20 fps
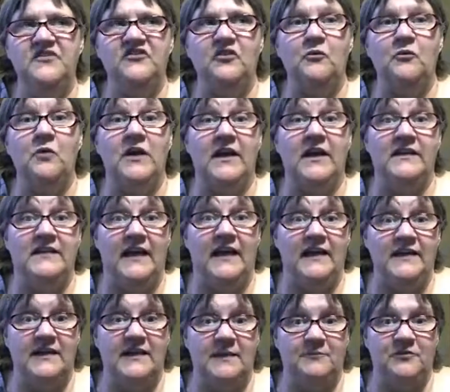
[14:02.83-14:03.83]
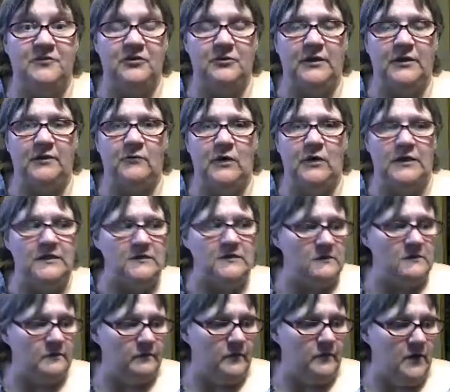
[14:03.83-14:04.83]
what I ended up doing
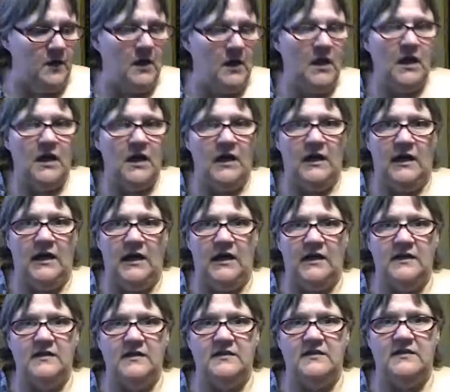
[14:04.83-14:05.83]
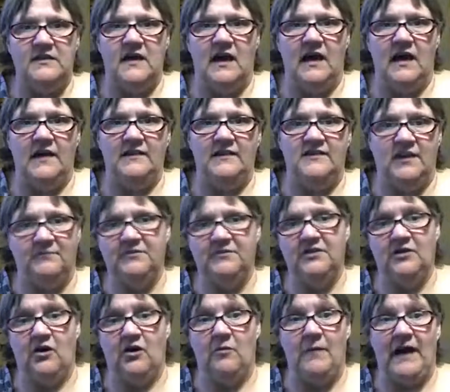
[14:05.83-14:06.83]
is I dumped it
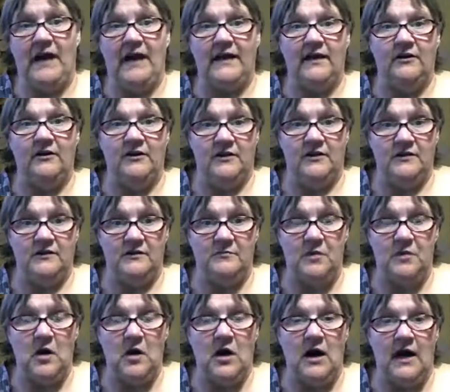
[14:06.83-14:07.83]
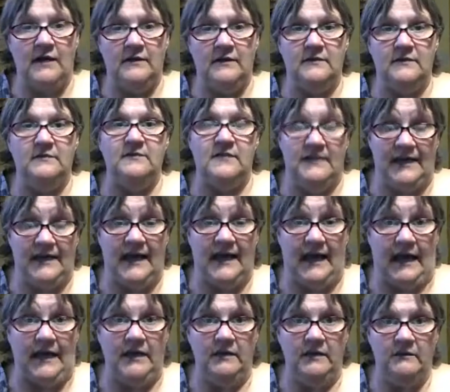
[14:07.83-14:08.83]
all back out into the pot
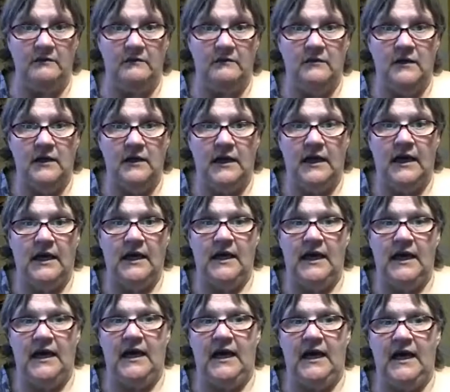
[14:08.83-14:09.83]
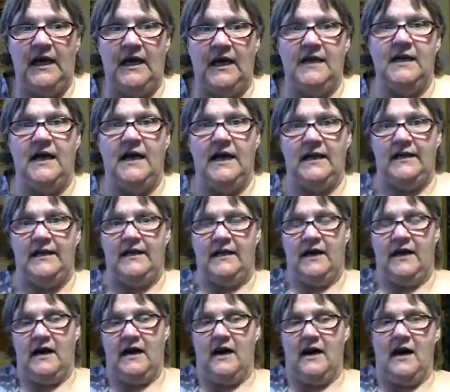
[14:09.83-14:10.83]
today, and I
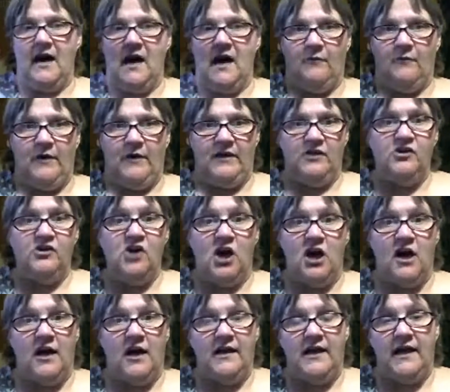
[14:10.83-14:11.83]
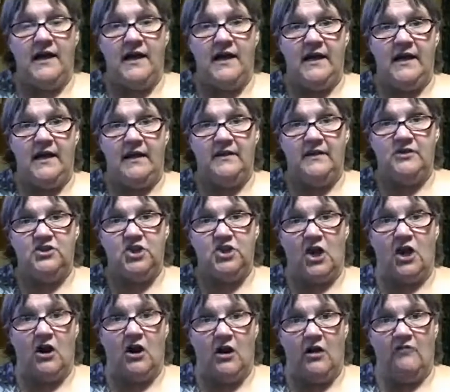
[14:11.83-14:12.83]
went and got a
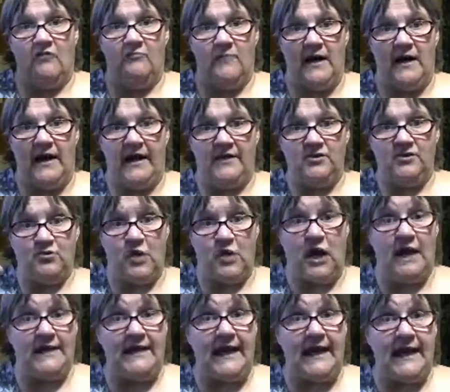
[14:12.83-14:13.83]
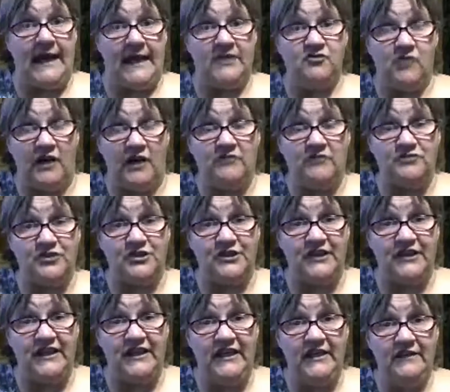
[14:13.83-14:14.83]
jar of my dry canned ground
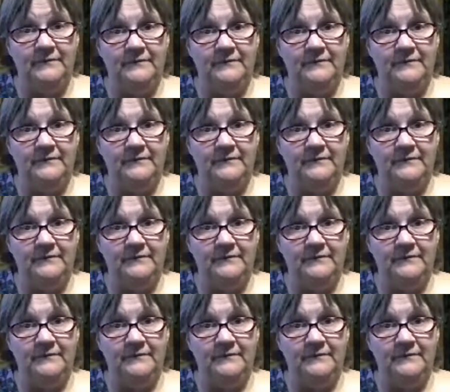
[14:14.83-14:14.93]
turkey,